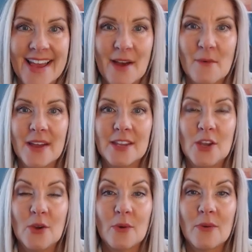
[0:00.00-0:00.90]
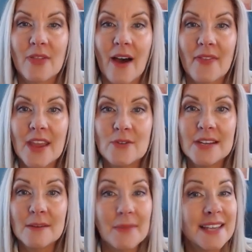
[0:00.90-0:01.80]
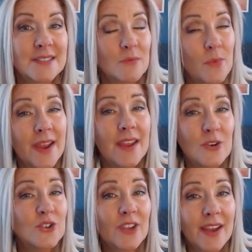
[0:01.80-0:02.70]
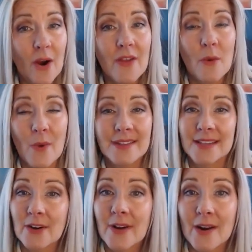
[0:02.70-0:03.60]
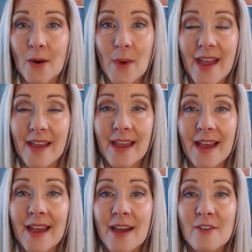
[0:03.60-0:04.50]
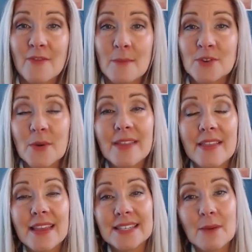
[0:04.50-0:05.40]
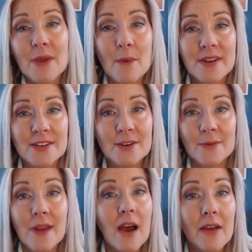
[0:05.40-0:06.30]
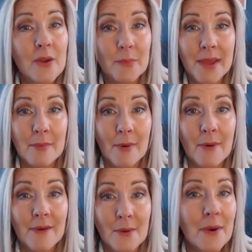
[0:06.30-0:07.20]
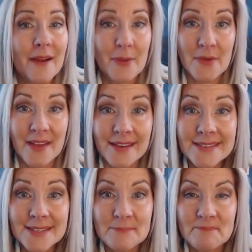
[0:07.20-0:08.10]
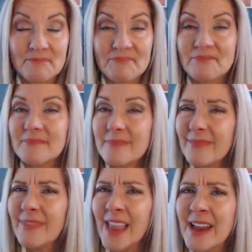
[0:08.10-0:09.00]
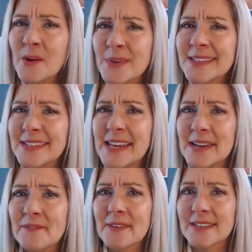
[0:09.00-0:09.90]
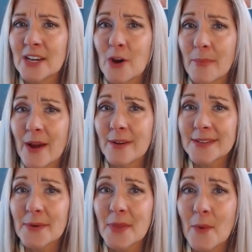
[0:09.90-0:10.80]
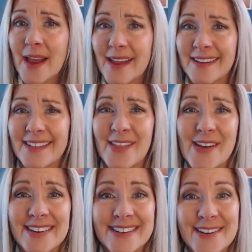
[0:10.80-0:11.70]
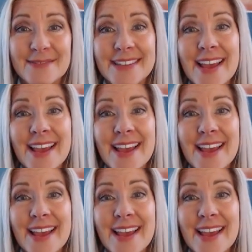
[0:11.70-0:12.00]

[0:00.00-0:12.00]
when you thought that you didn't, because we usually are the ones that are in our way from doing the things that we want to do, not other people or other things. I know as a teen, it feels like your parents are in the way a lot of times,